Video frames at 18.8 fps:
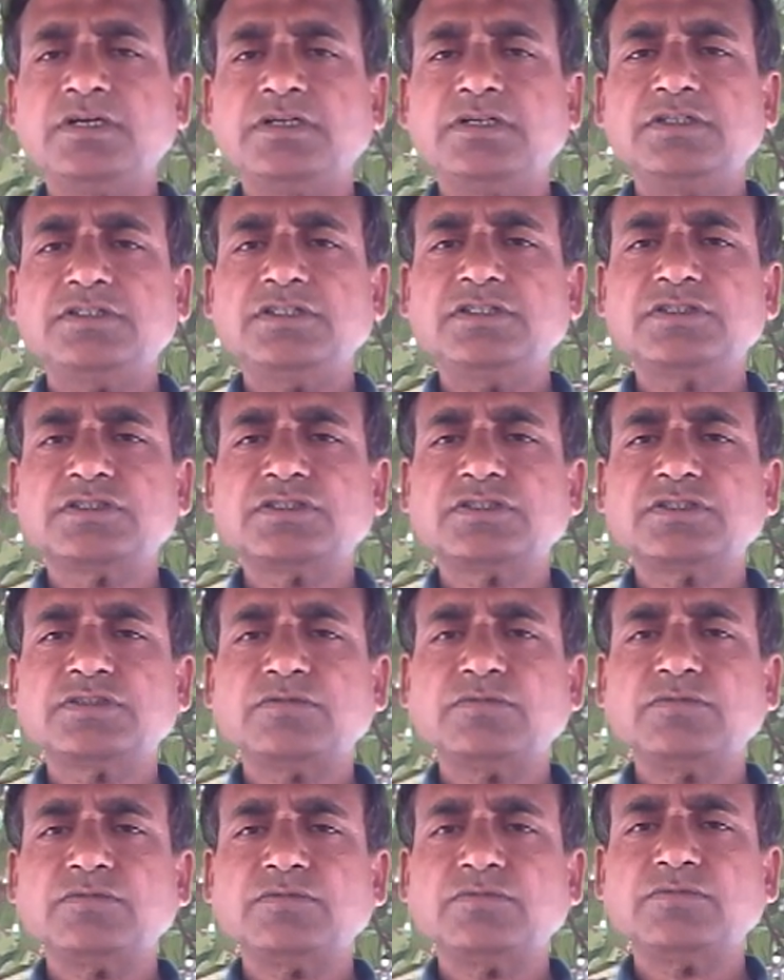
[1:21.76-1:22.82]
It is
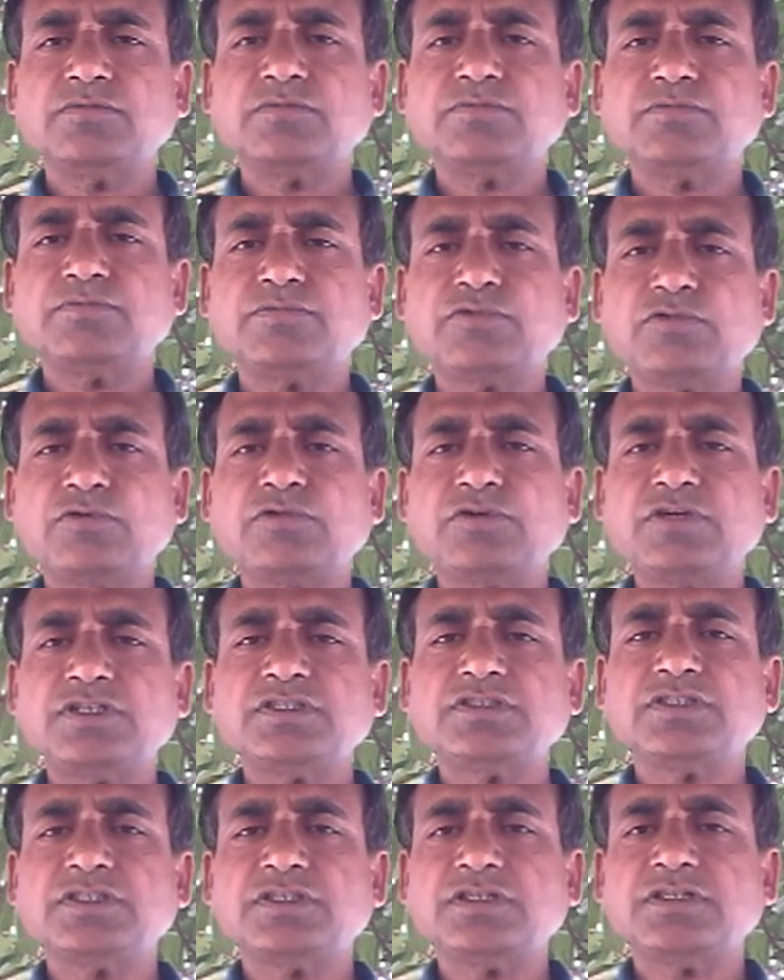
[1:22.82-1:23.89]

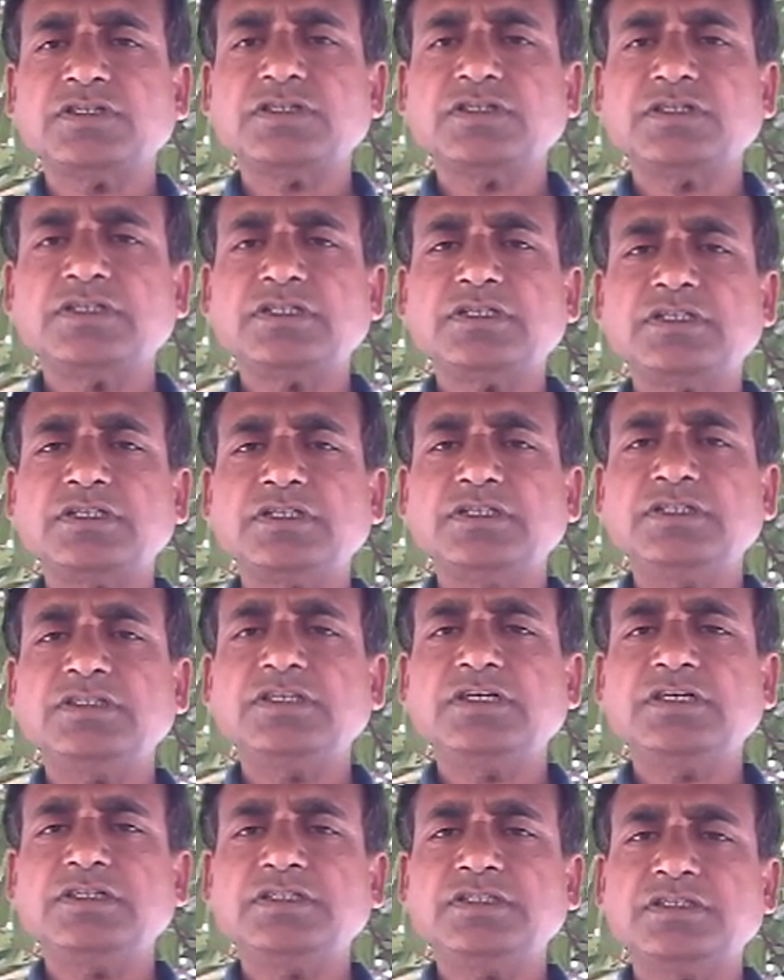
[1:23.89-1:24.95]
progressing in
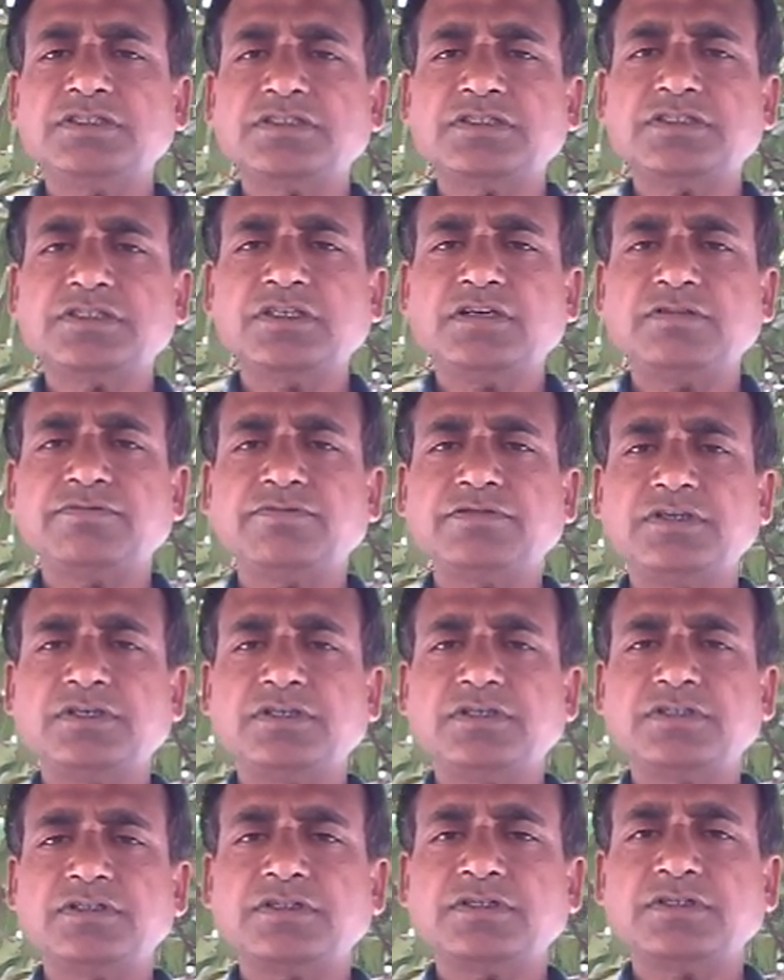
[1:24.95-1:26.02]
the industrial
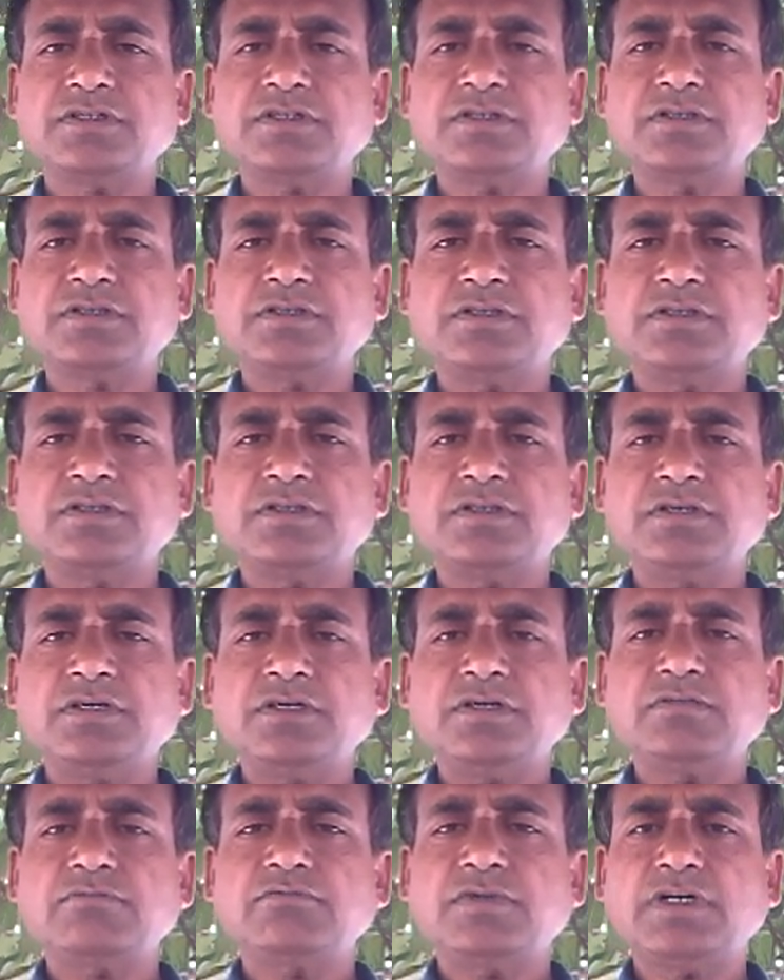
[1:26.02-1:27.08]
field,
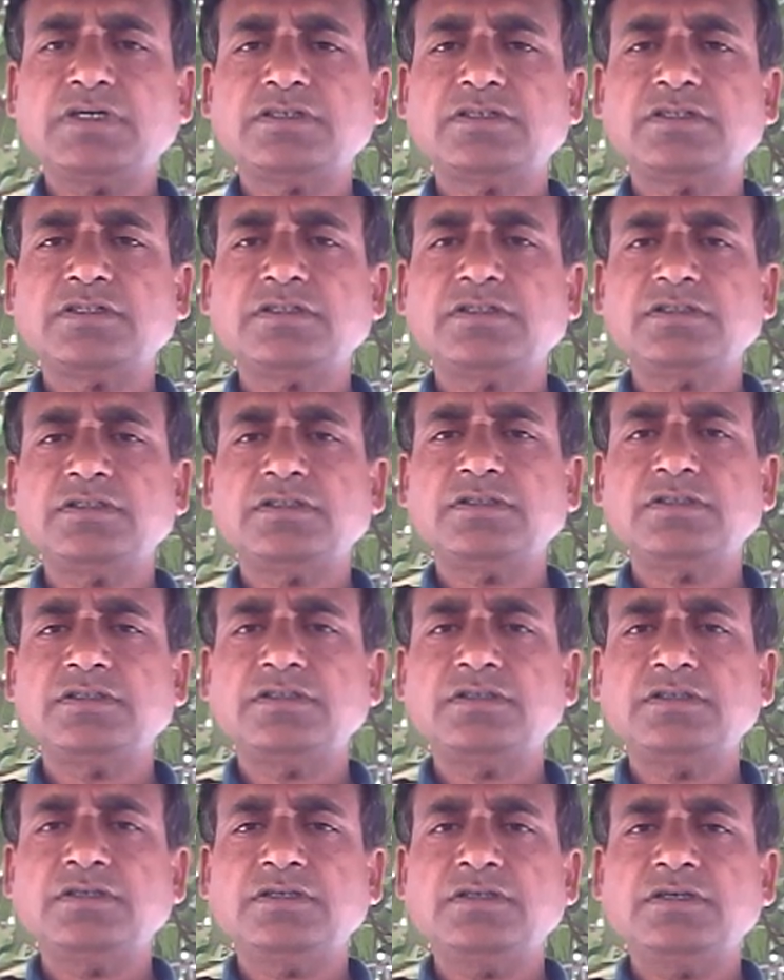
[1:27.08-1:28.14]
but
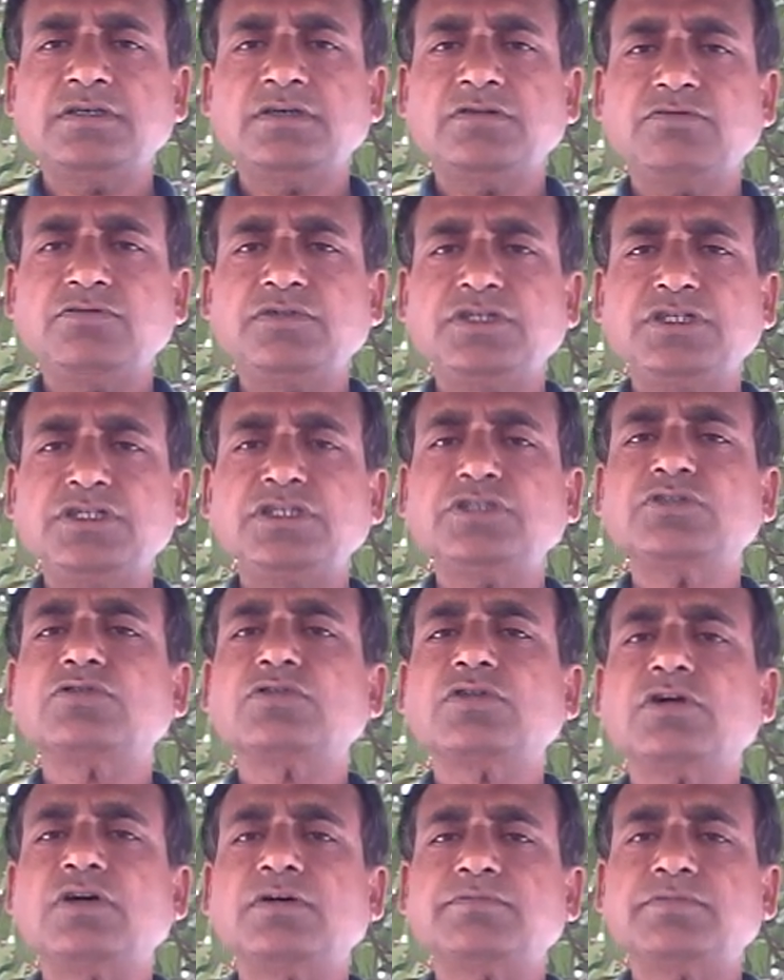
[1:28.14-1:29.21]
we need to
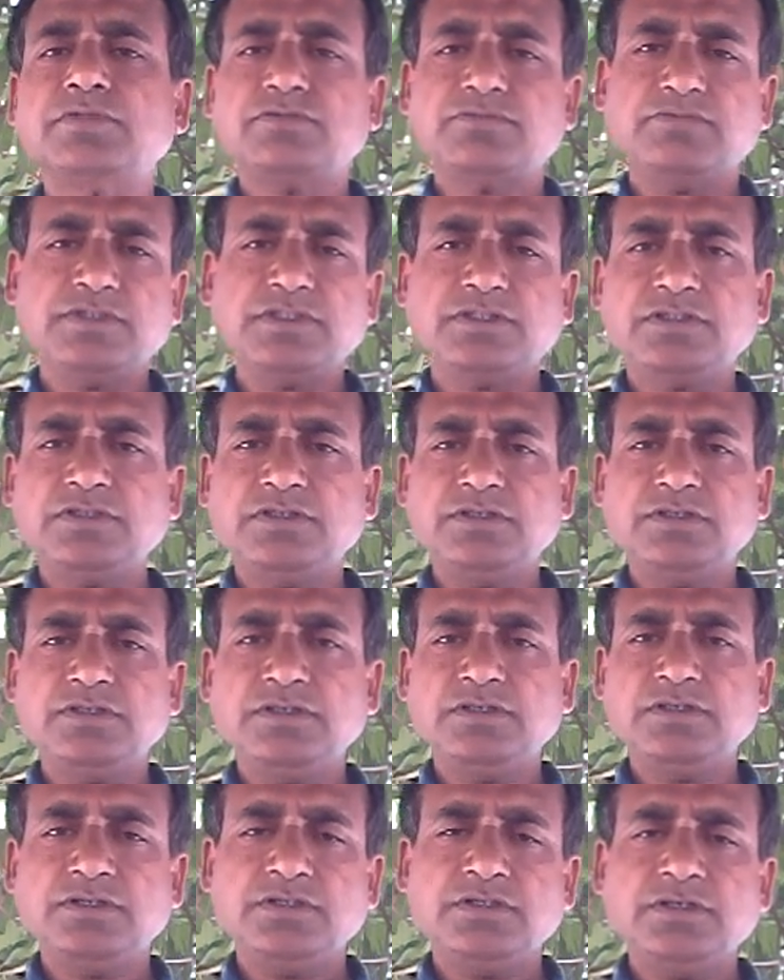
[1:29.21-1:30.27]
compete with
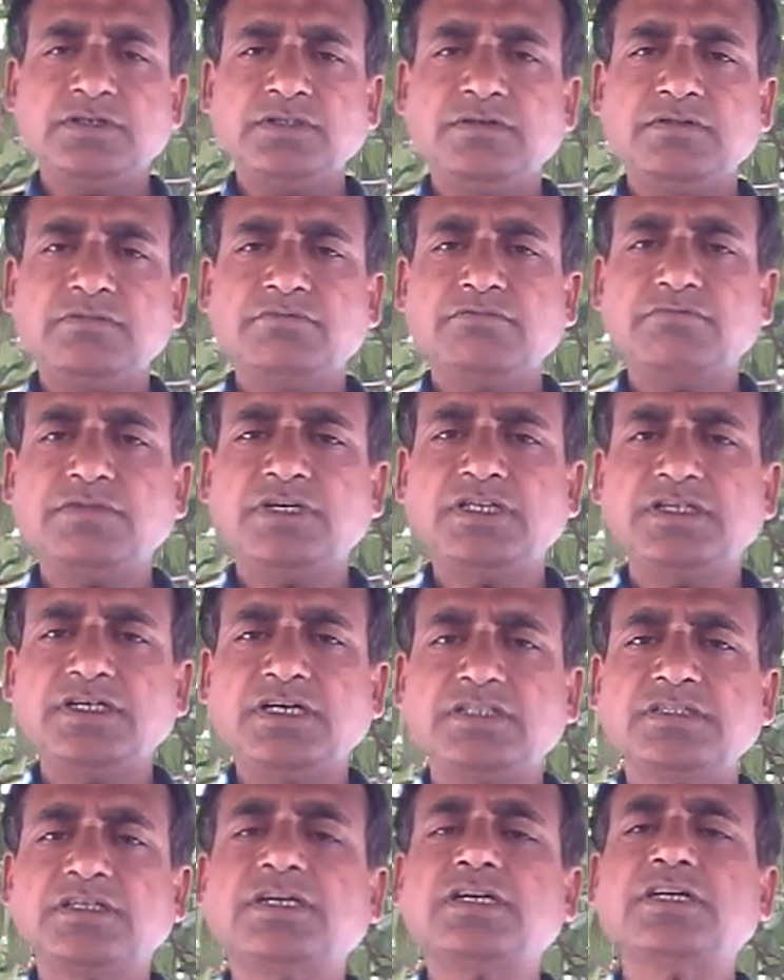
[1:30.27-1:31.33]
many
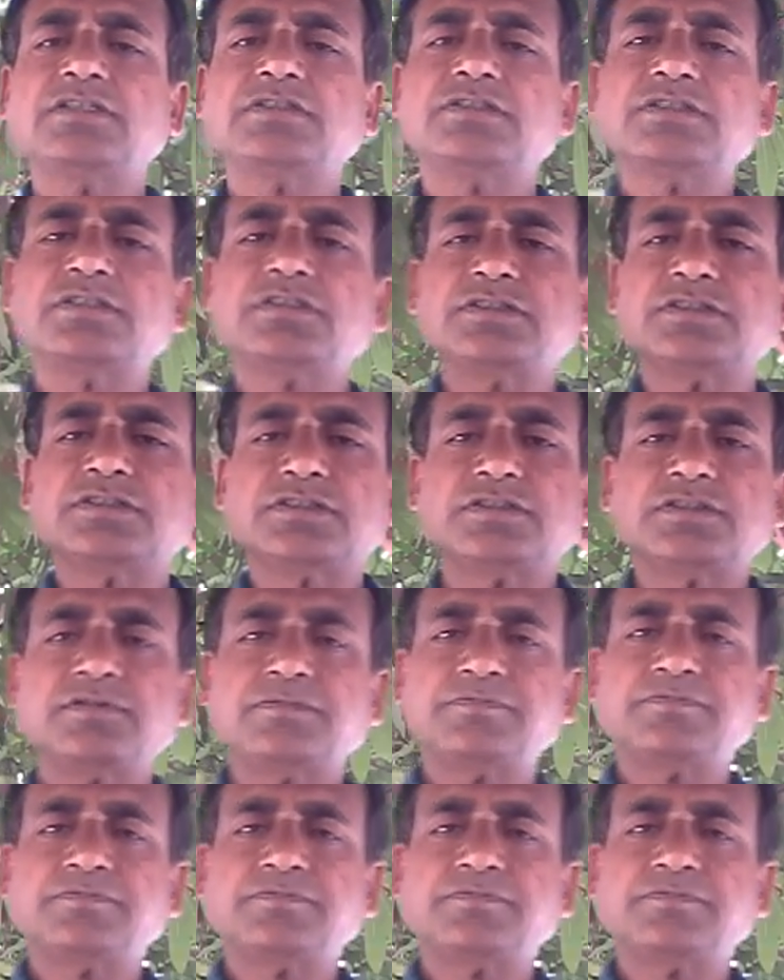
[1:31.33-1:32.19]
other countries.